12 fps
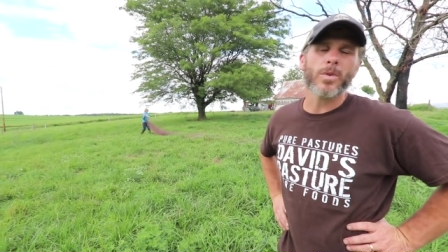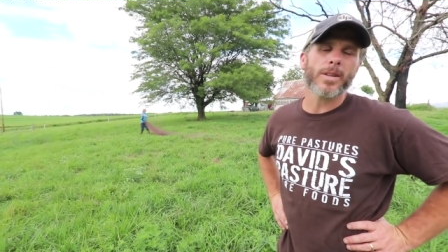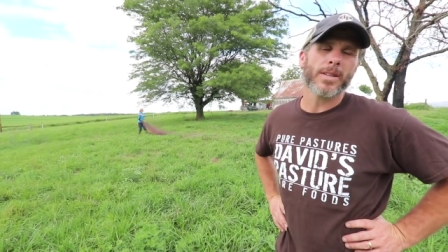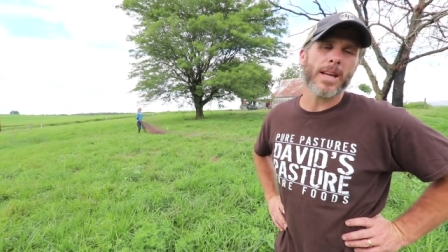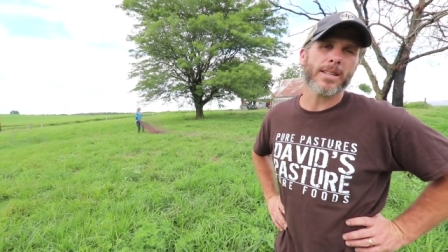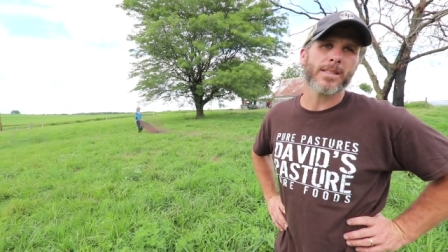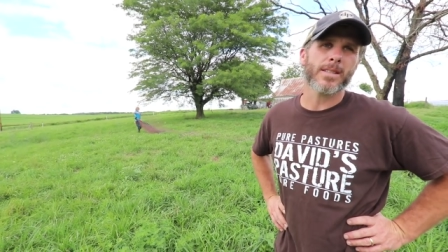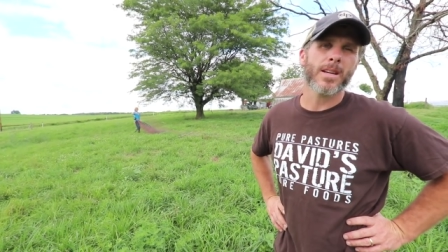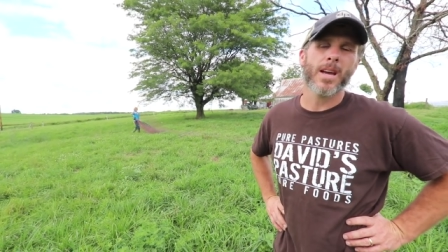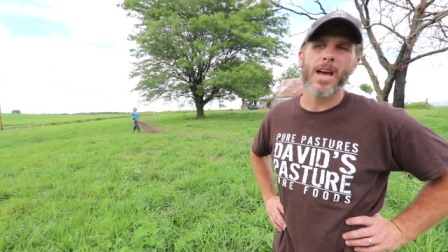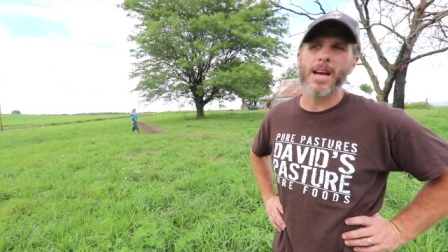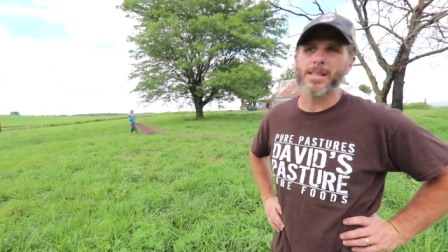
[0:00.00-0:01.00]
one that's
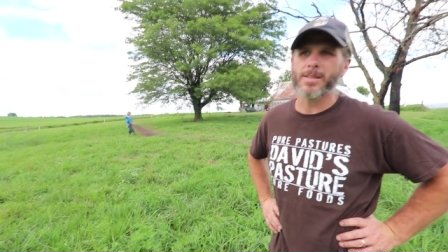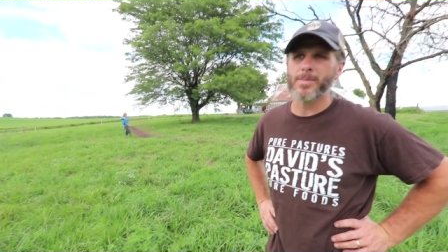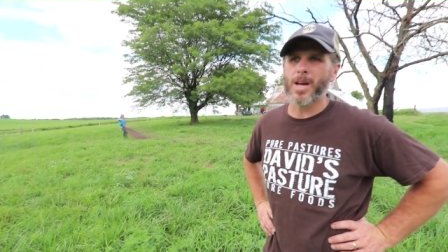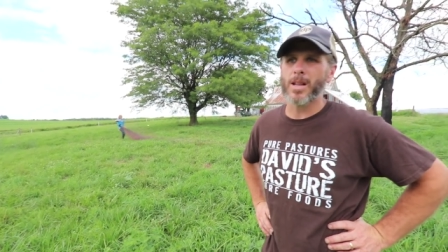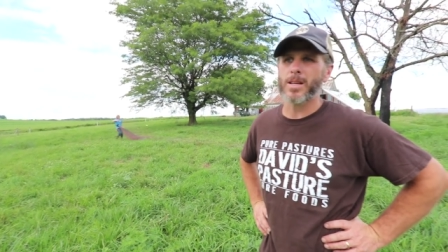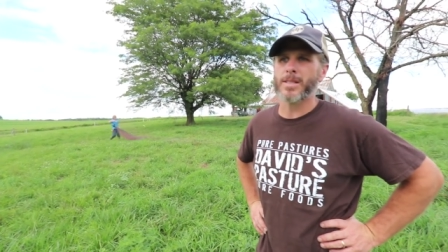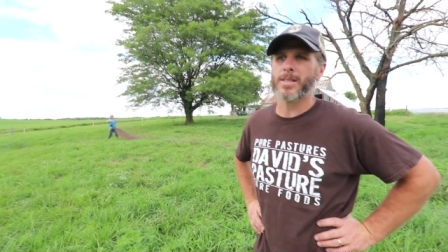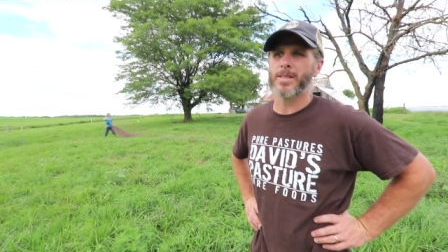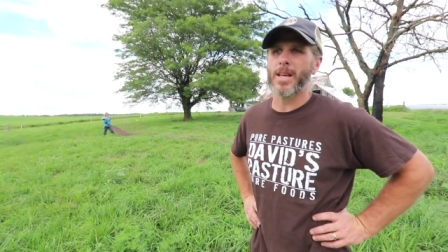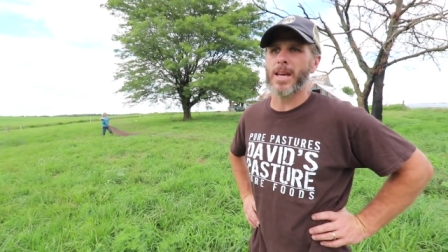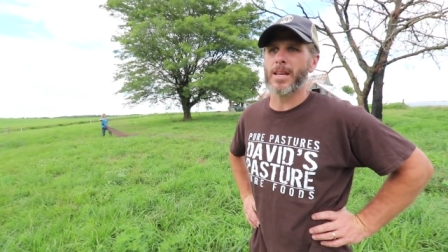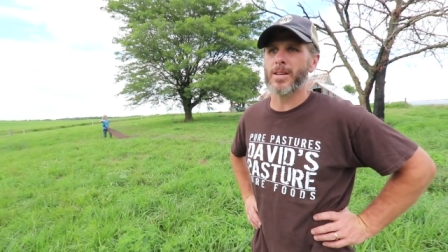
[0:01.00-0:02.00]
has some knowledge
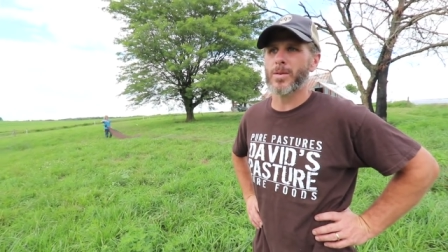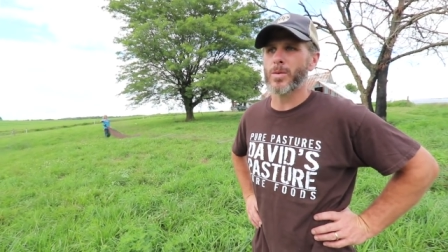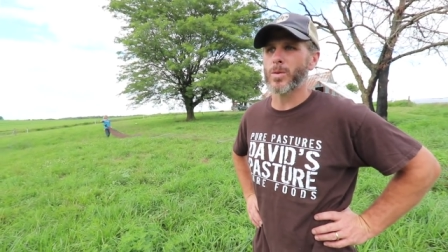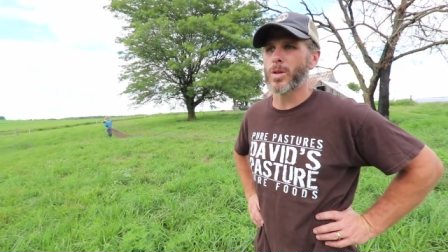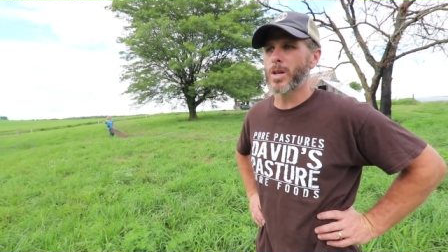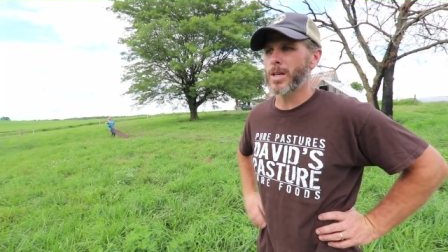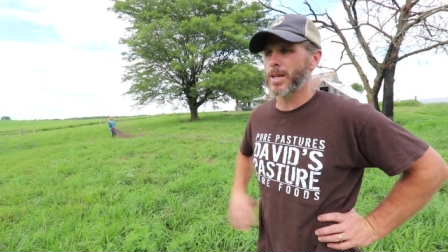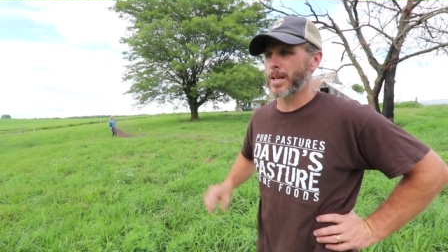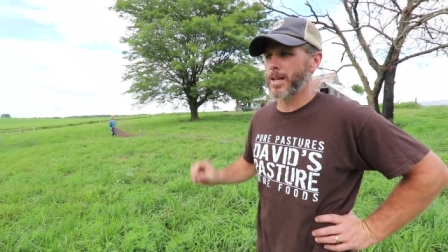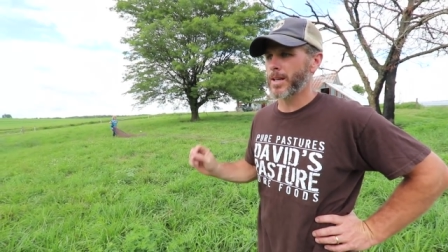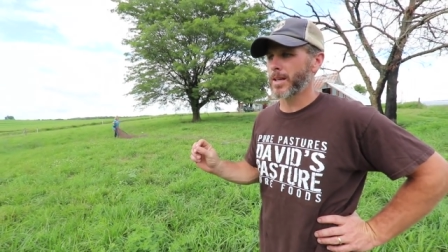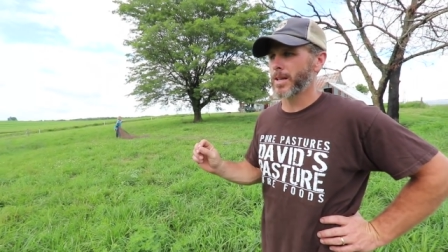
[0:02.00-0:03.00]
that you look.
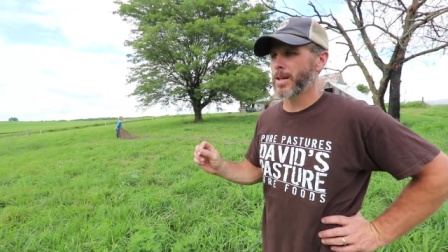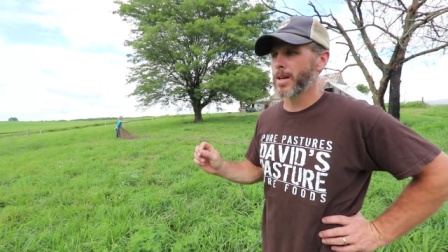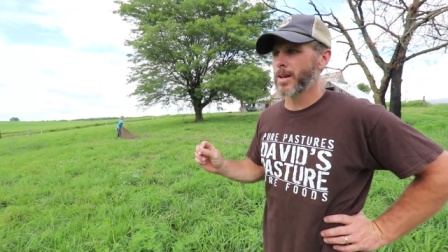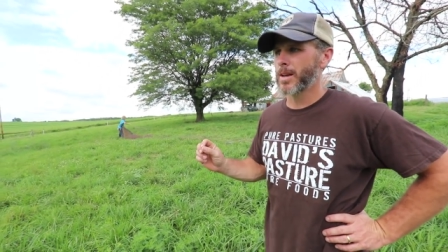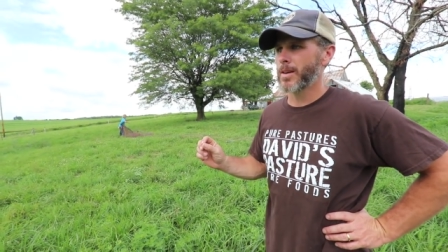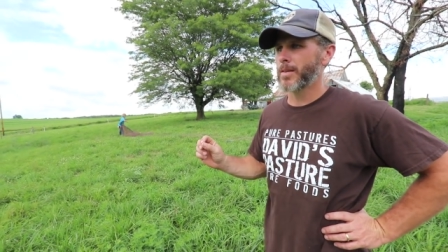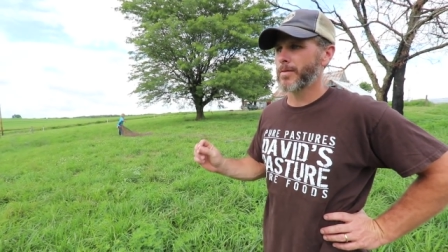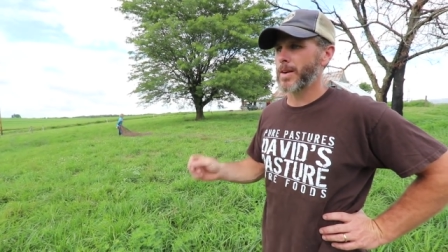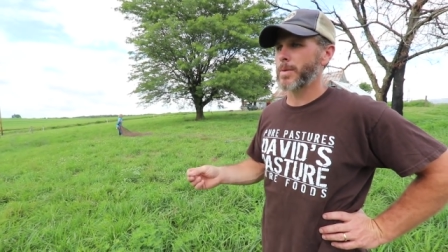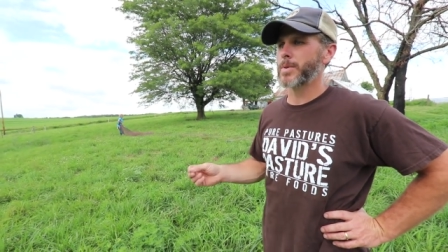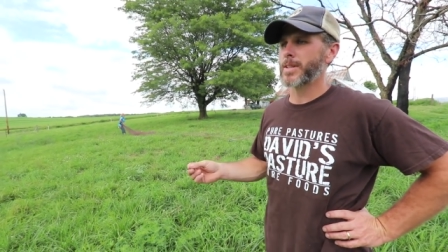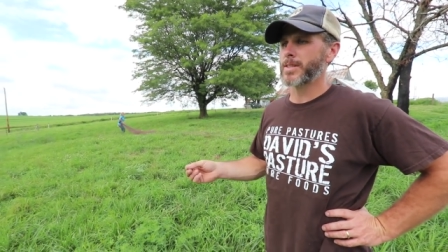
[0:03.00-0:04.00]

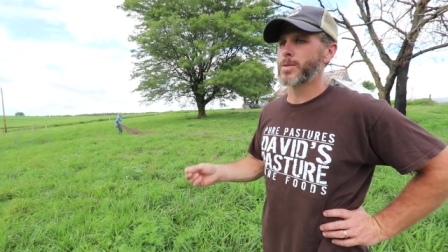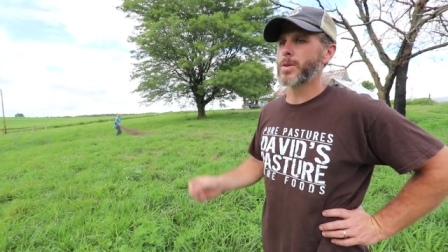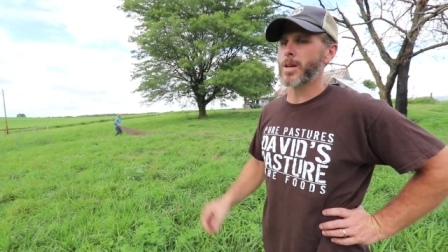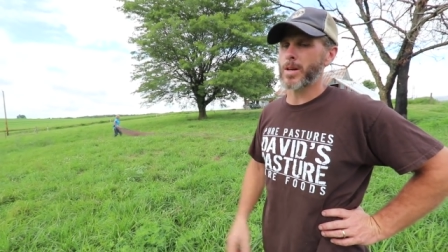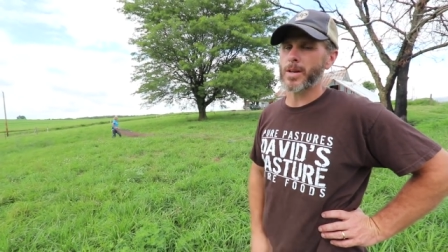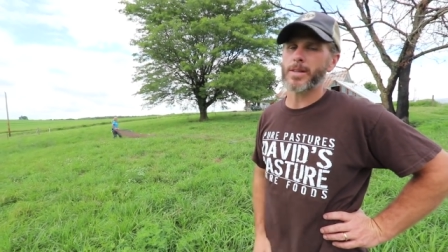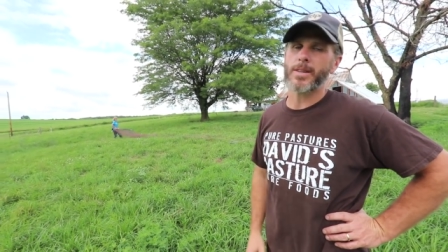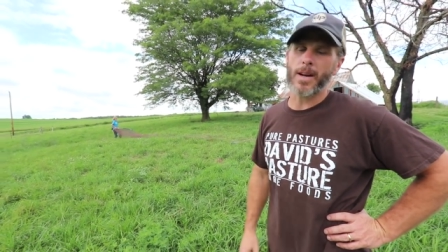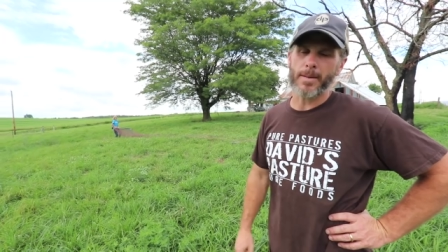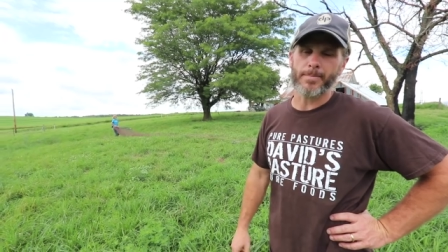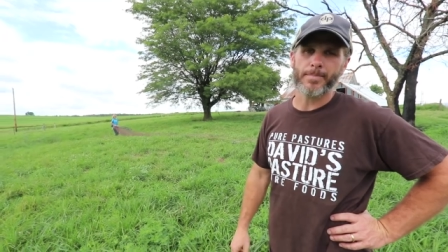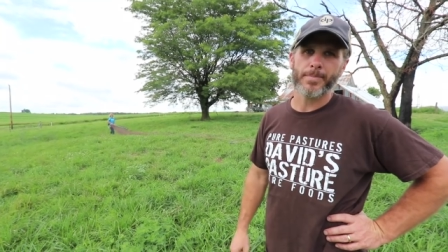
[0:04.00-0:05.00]
Find one that's doing a good job.